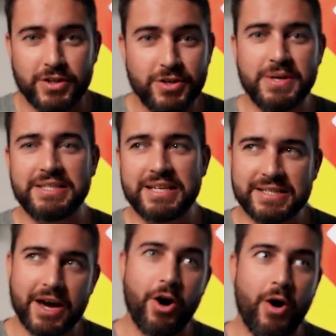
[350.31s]
It's so easy to
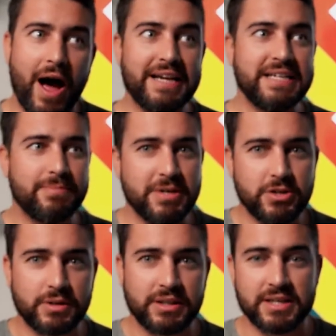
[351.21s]
say, oh, I need to be
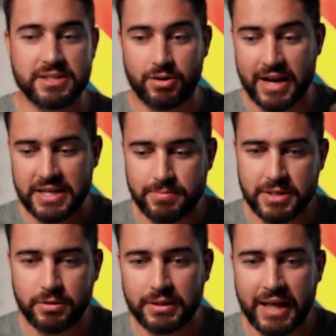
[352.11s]
doing this or I need to be
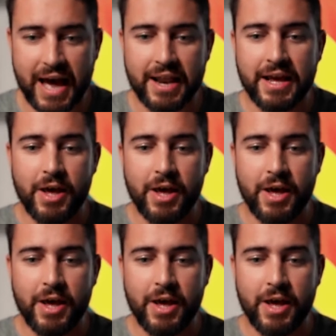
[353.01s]
doing that,